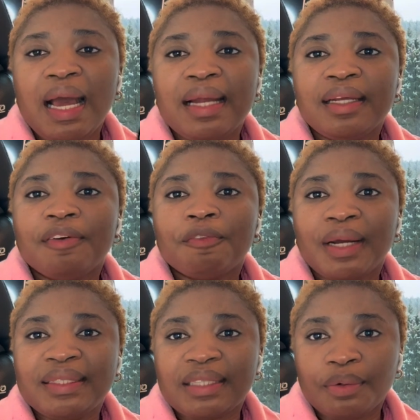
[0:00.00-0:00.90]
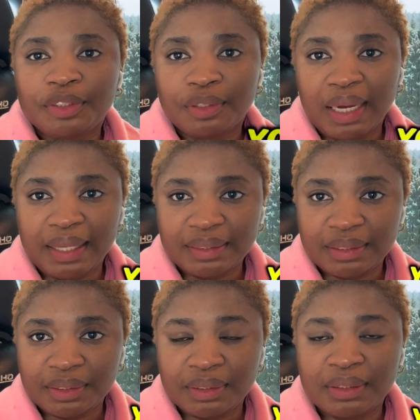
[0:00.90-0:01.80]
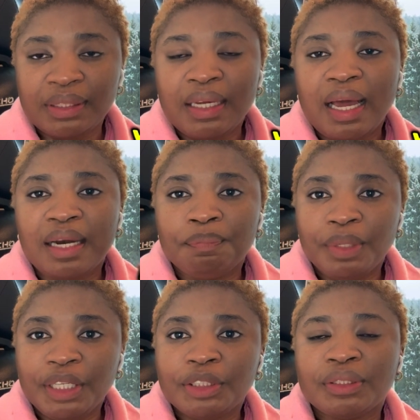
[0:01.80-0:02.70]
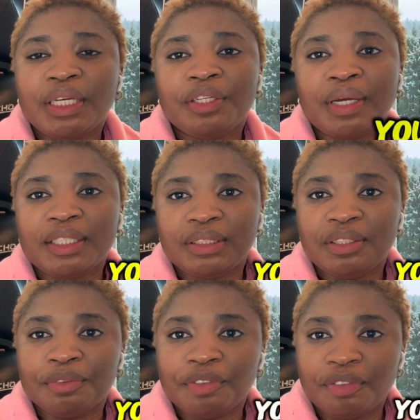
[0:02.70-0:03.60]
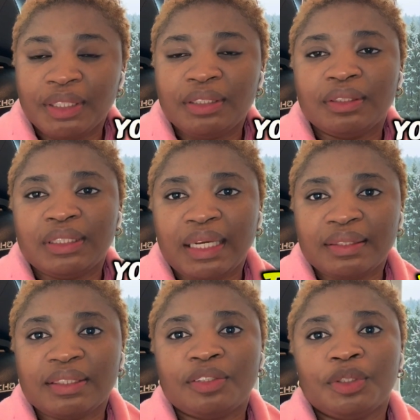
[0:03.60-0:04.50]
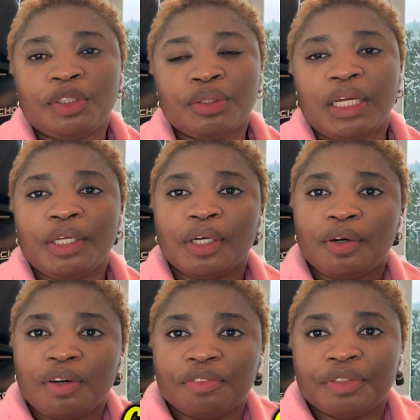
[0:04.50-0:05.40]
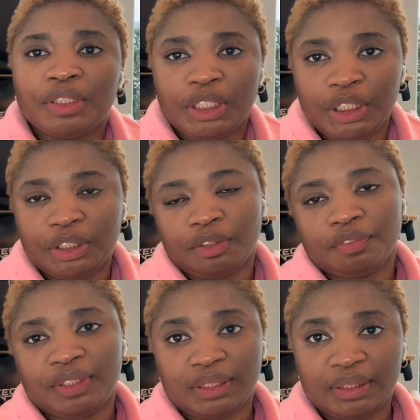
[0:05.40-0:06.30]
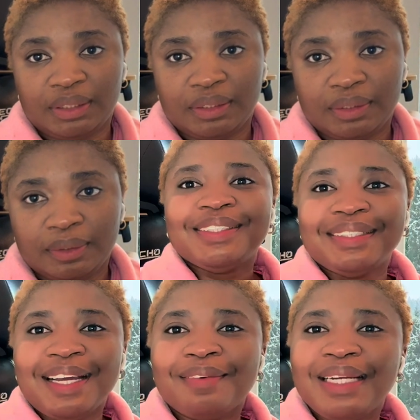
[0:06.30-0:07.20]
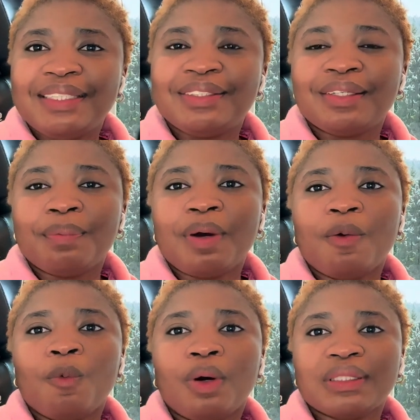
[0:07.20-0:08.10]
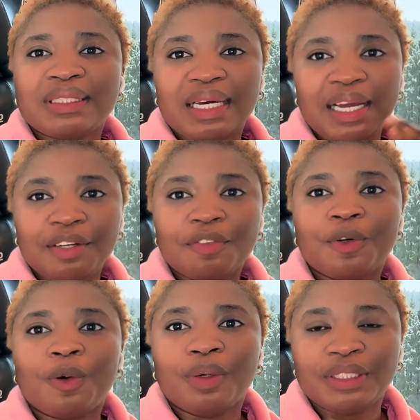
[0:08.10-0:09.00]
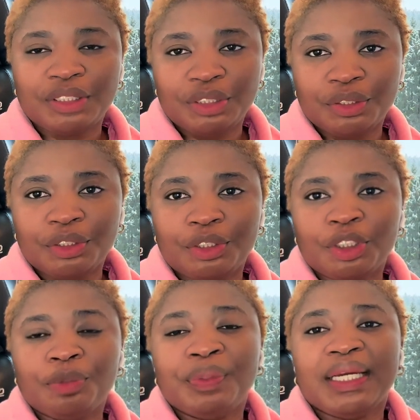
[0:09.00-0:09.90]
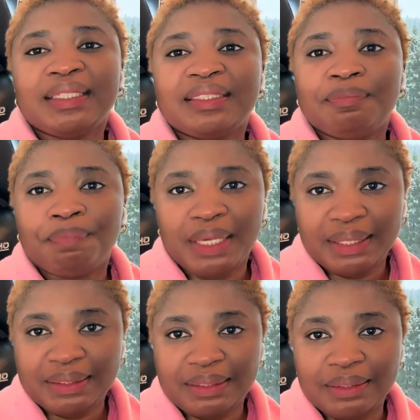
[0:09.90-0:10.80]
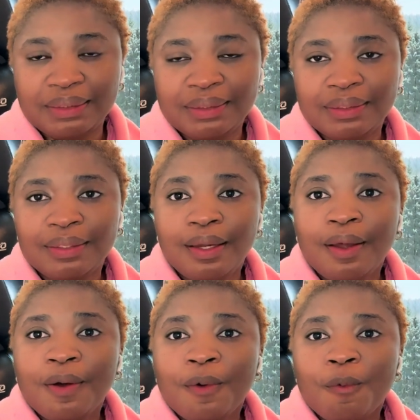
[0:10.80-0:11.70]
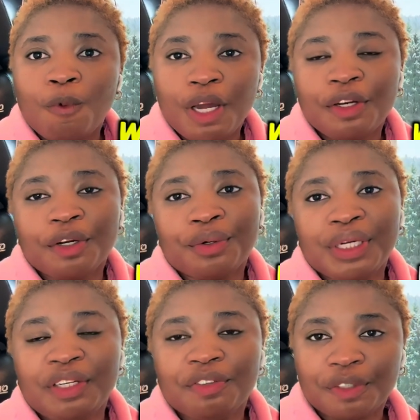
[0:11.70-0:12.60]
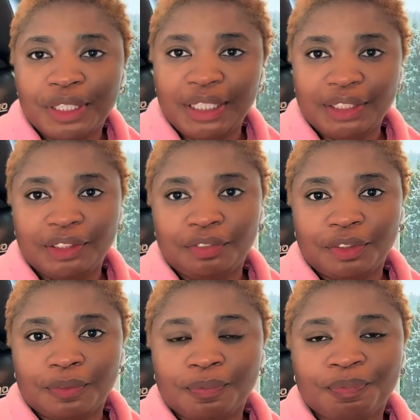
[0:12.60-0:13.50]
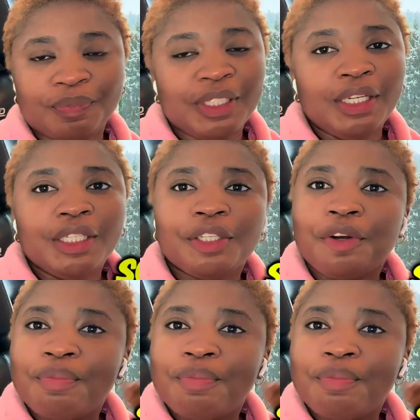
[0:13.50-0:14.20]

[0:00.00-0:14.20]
and then write out your answers and make sure that you're actually reflecting on the answers to ensure that you're covering each of this. So now let's talk about what kind of questions you should be expecting when you're going in for an interview. So